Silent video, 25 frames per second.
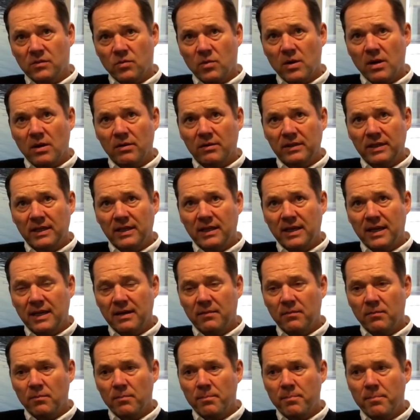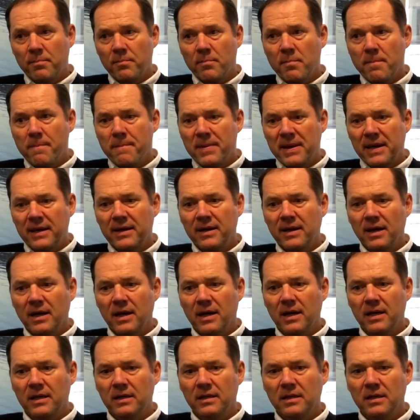in quality and bet
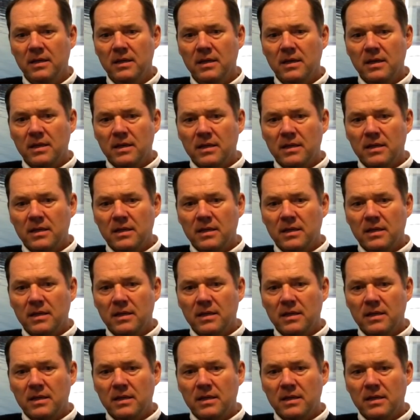on